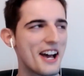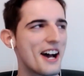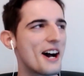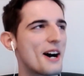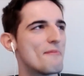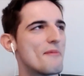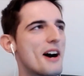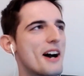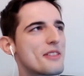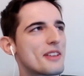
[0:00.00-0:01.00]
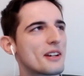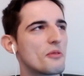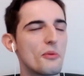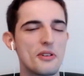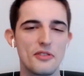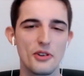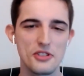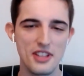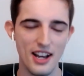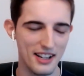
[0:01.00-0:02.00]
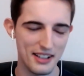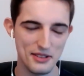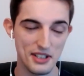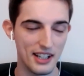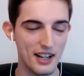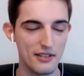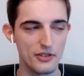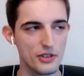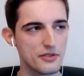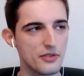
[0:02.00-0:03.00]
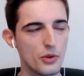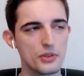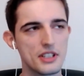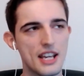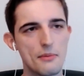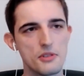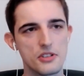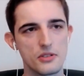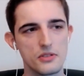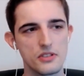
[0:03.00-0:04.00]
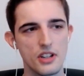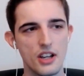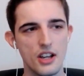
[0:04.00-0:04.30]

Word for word: I think when we first started, I think it was like in our first 40 episodes,